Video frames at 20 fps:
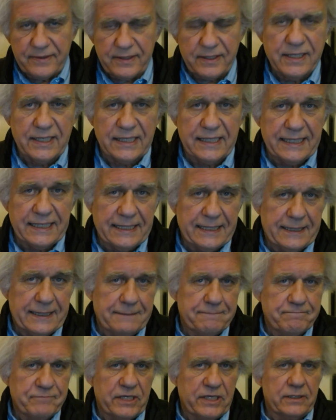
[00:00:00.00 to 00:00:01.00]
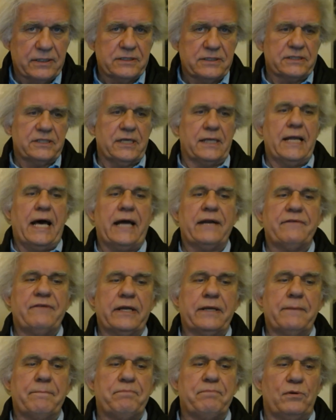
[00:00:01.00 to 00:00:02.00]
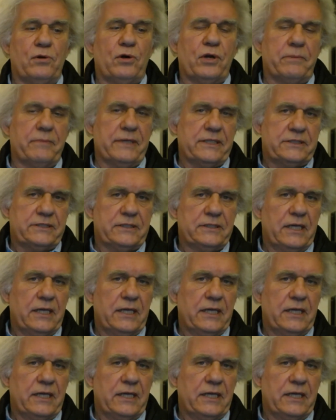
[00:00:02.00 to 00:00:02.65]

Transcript: uh, you know there's a lot of unemployment,